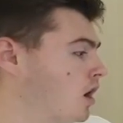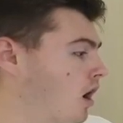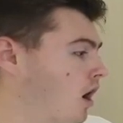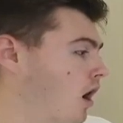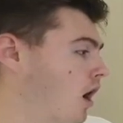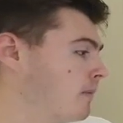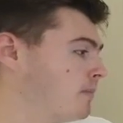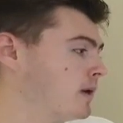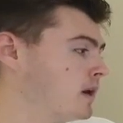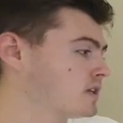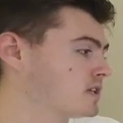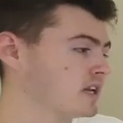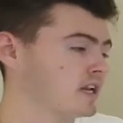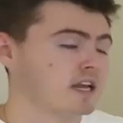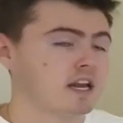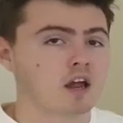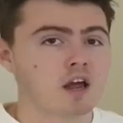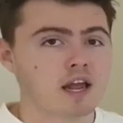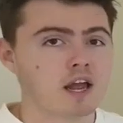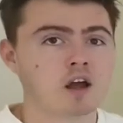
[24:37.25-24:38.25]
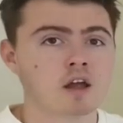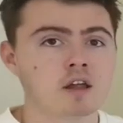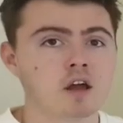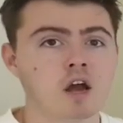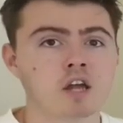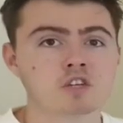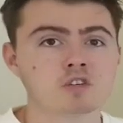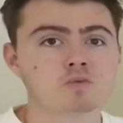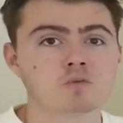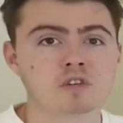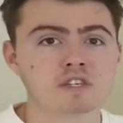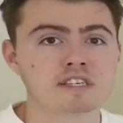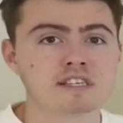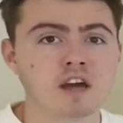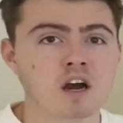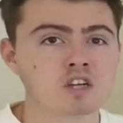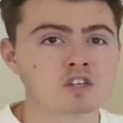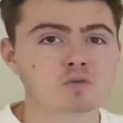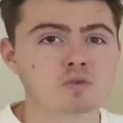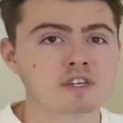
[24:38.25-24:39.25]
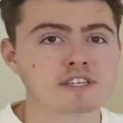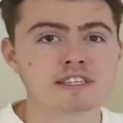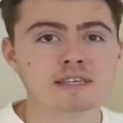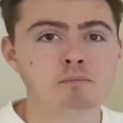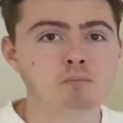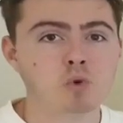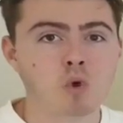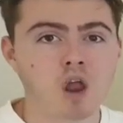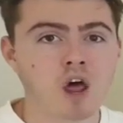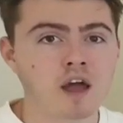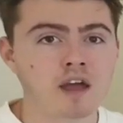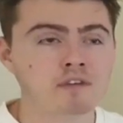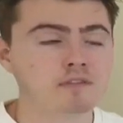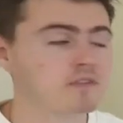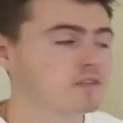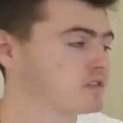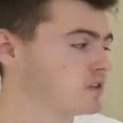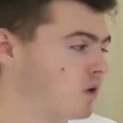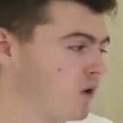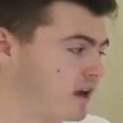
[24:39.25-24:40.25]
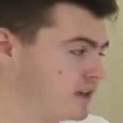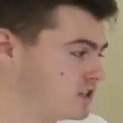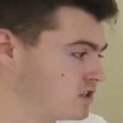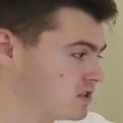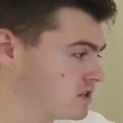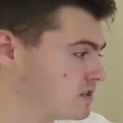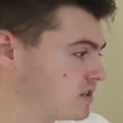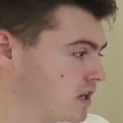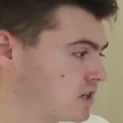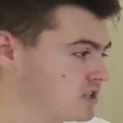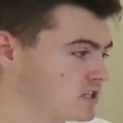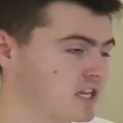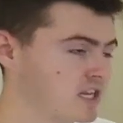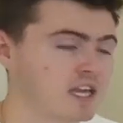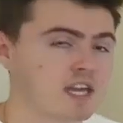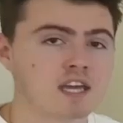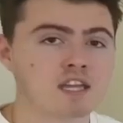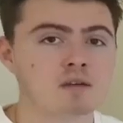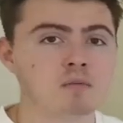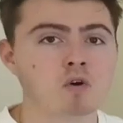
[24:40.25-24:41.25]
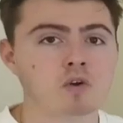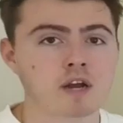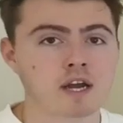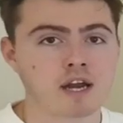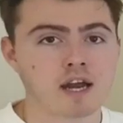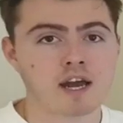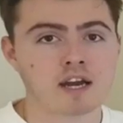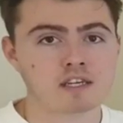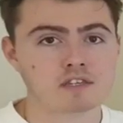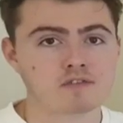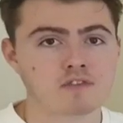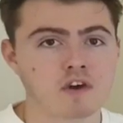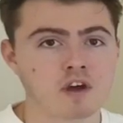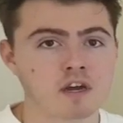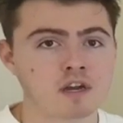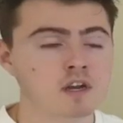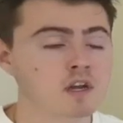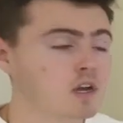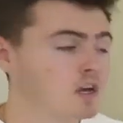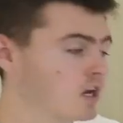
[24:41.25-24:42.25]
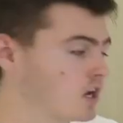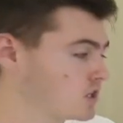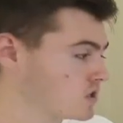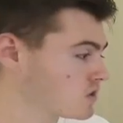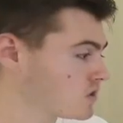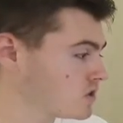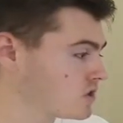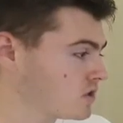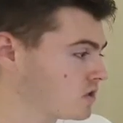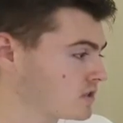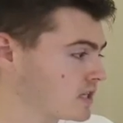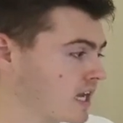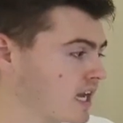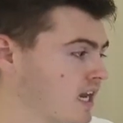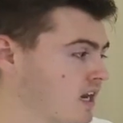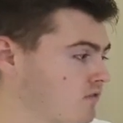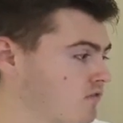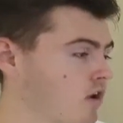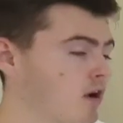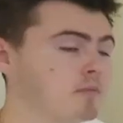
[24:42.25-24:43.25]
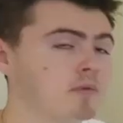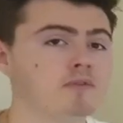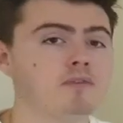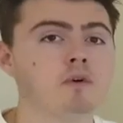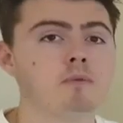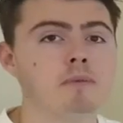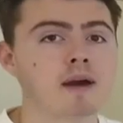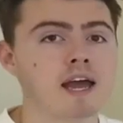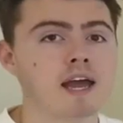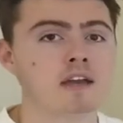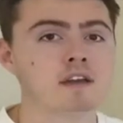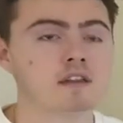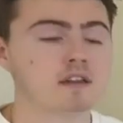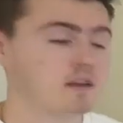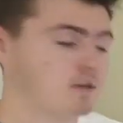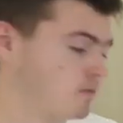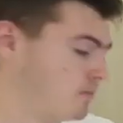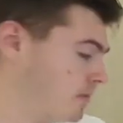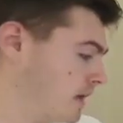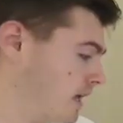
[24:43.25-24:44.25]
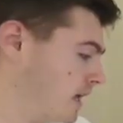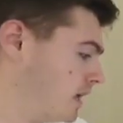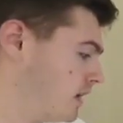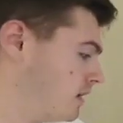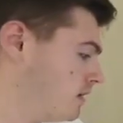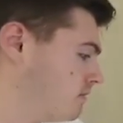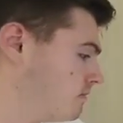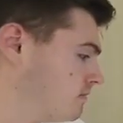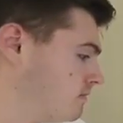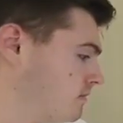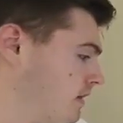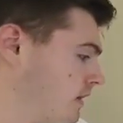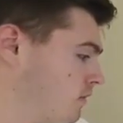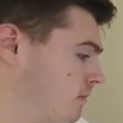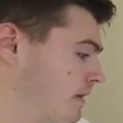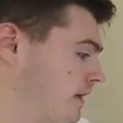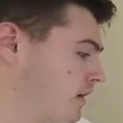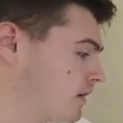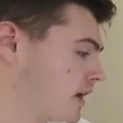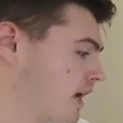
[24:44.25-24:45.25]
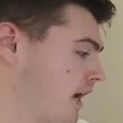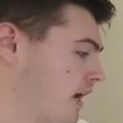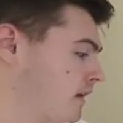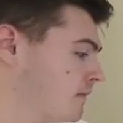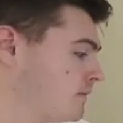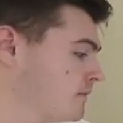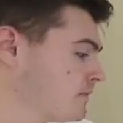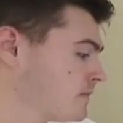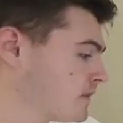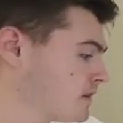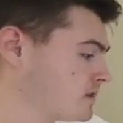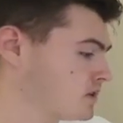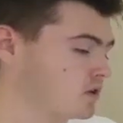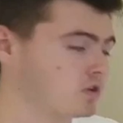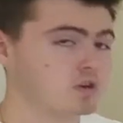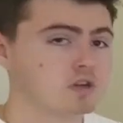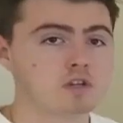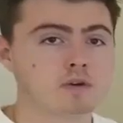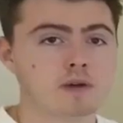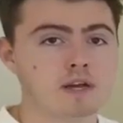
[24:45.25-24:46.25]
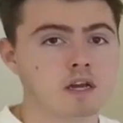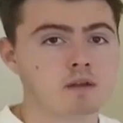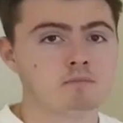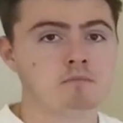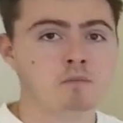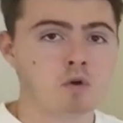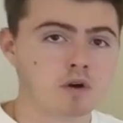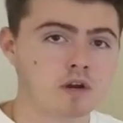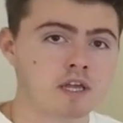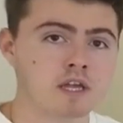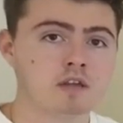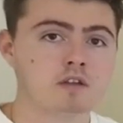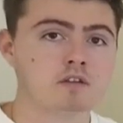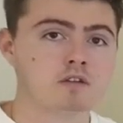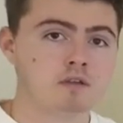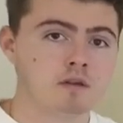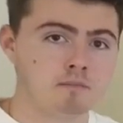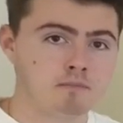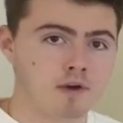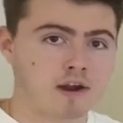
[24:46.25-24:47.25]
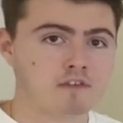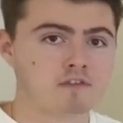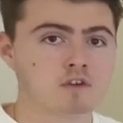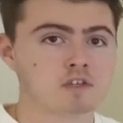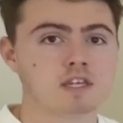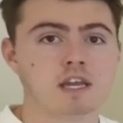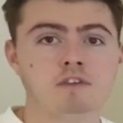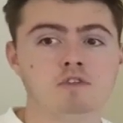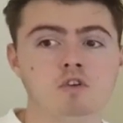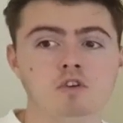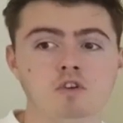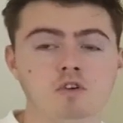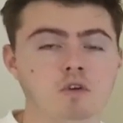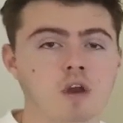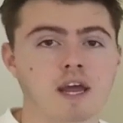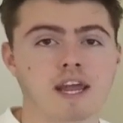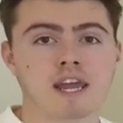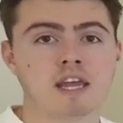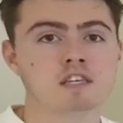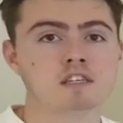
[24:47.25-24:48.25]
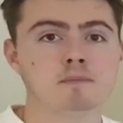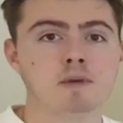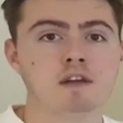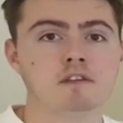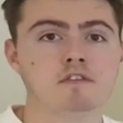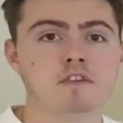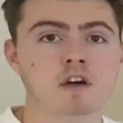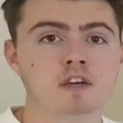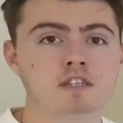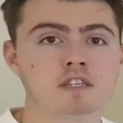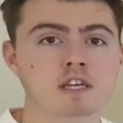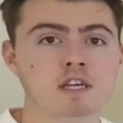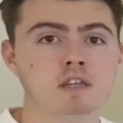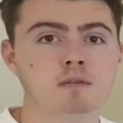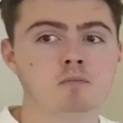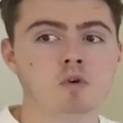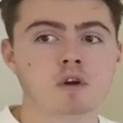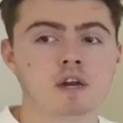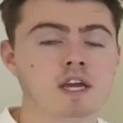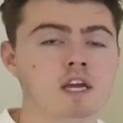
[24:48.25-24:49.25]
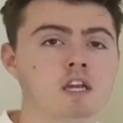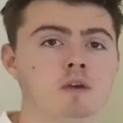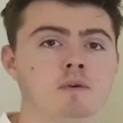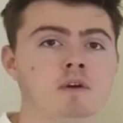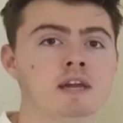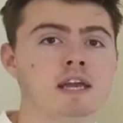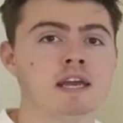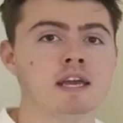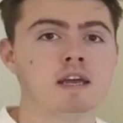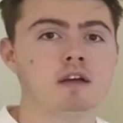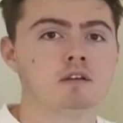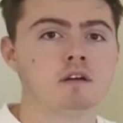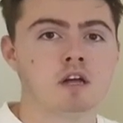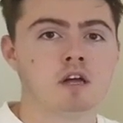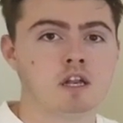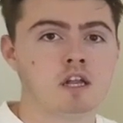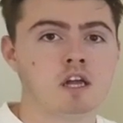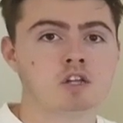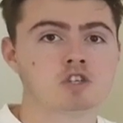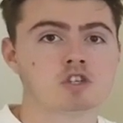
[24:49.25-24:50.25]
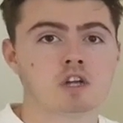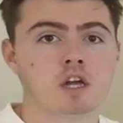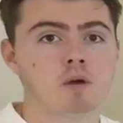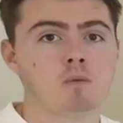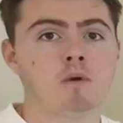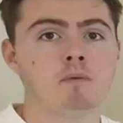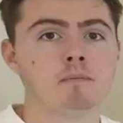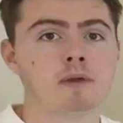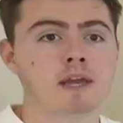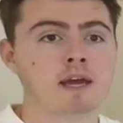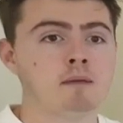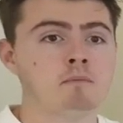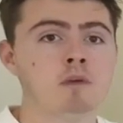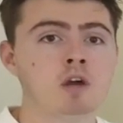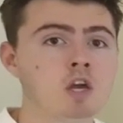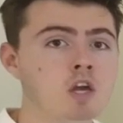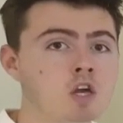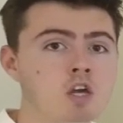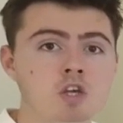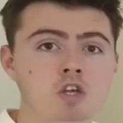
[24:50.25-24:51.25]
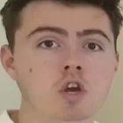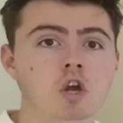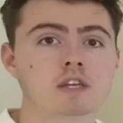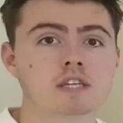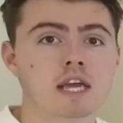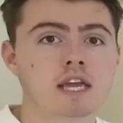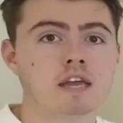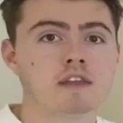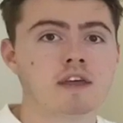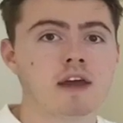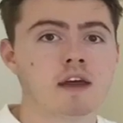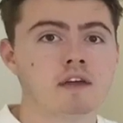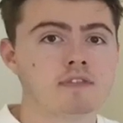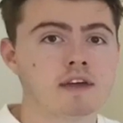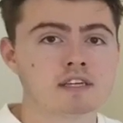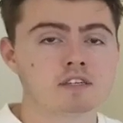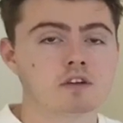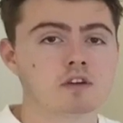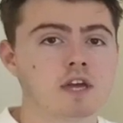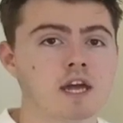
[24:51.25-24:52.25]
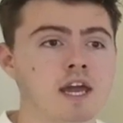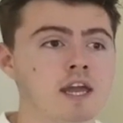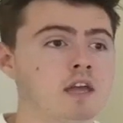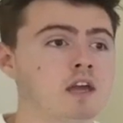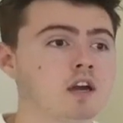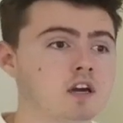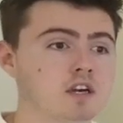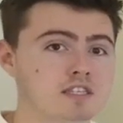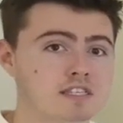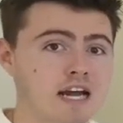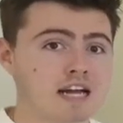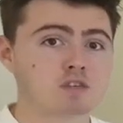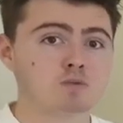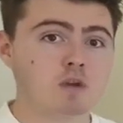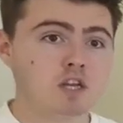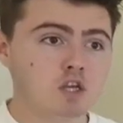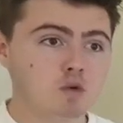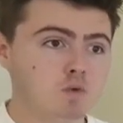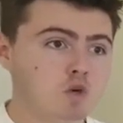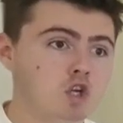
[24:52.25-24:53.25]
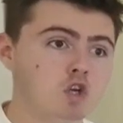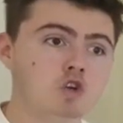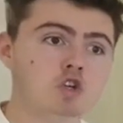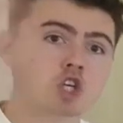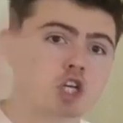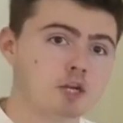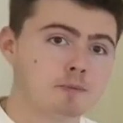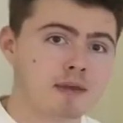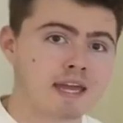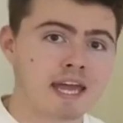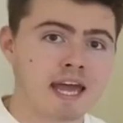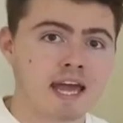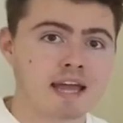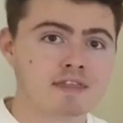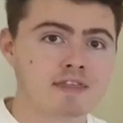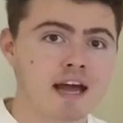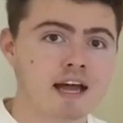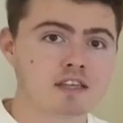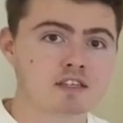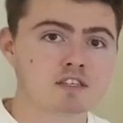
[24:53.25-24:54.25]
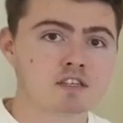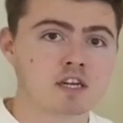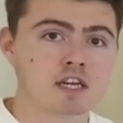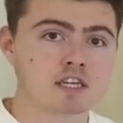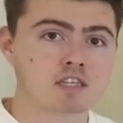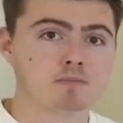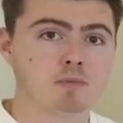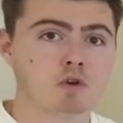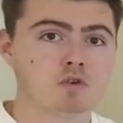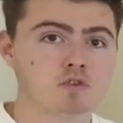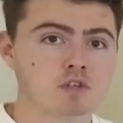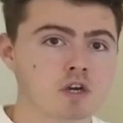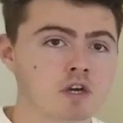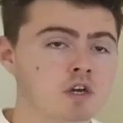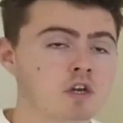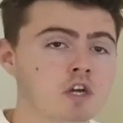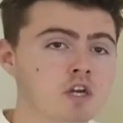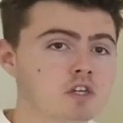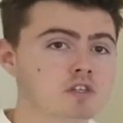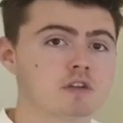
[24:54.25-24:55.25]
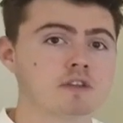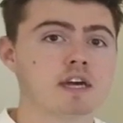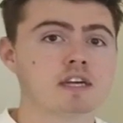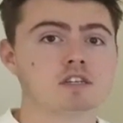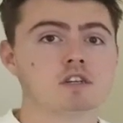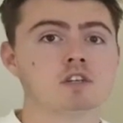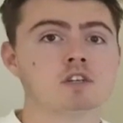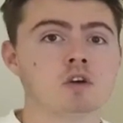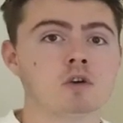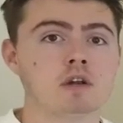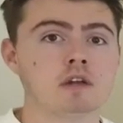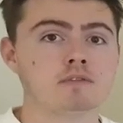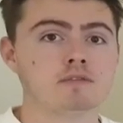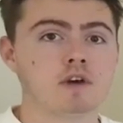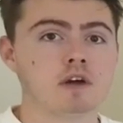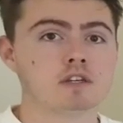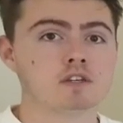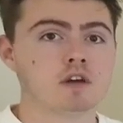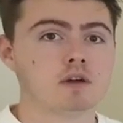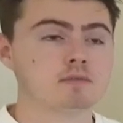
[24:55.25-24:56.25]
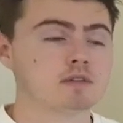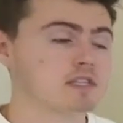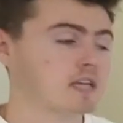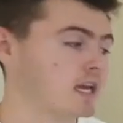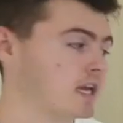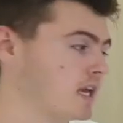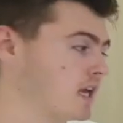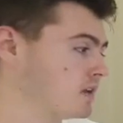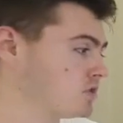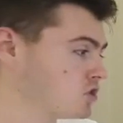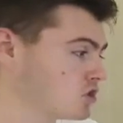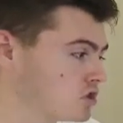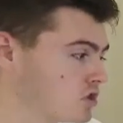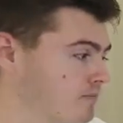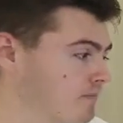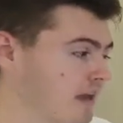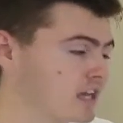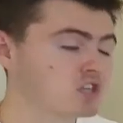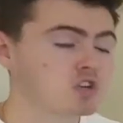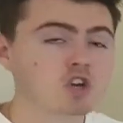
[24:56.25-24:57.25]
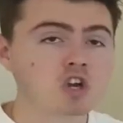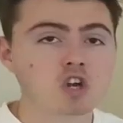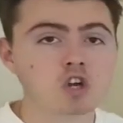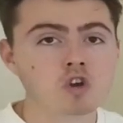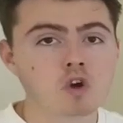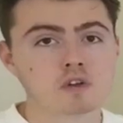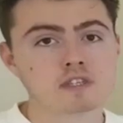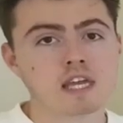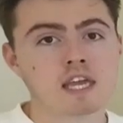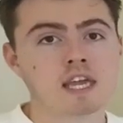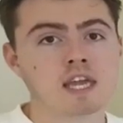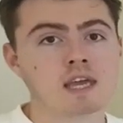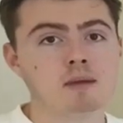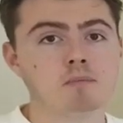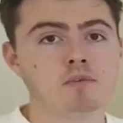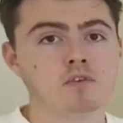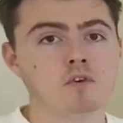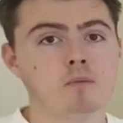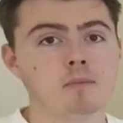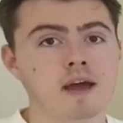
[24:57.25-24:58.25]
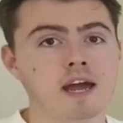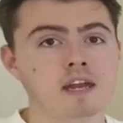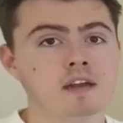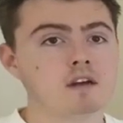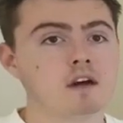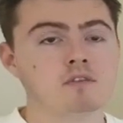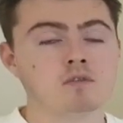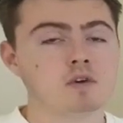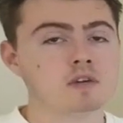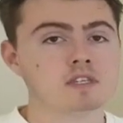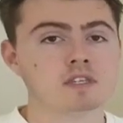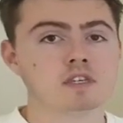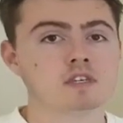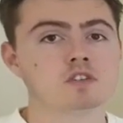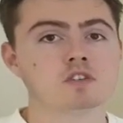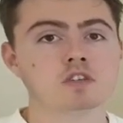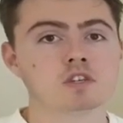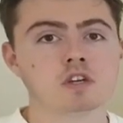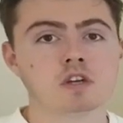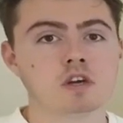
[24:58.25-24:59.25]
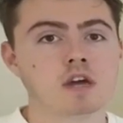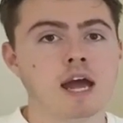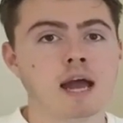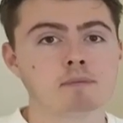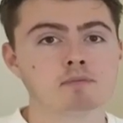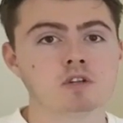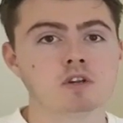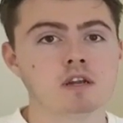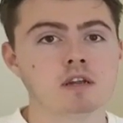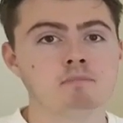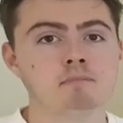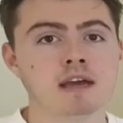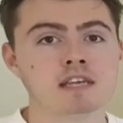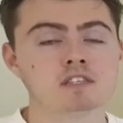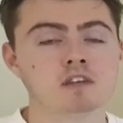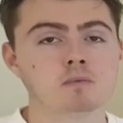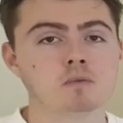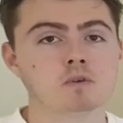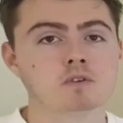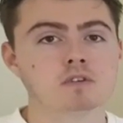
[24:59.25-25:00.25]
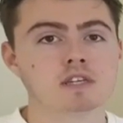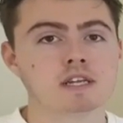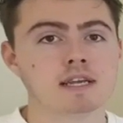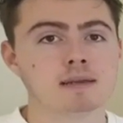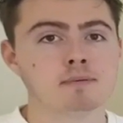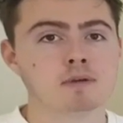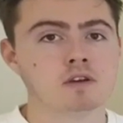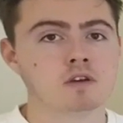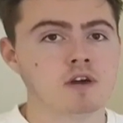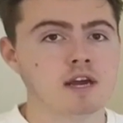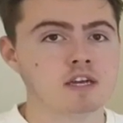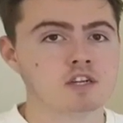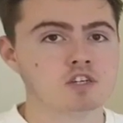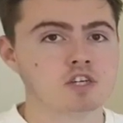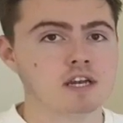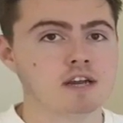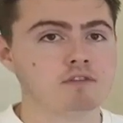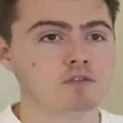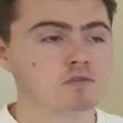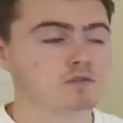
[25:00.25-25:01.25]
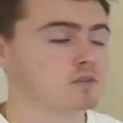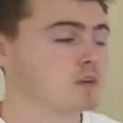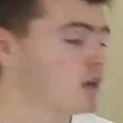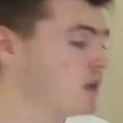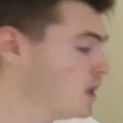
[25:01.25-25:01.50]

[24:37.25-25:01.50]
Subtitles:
I personally like, I just want a simple life. So I just take it in the morning and it's fine. As long as you're not taking it right before bed, it will be okay. So you could do it in the morning in breakfast. If you do like intermittent fasting in the morning and you only eat at lunch, like 1 p.m., you can take it there. That's okay. Because that's when you would usually be getting that sun exposure. So that's a totally fine time to take it. Just make sure you're not taking it before bed. Otherwise, it's just going to absolutely mess up your sleep and your energy levels.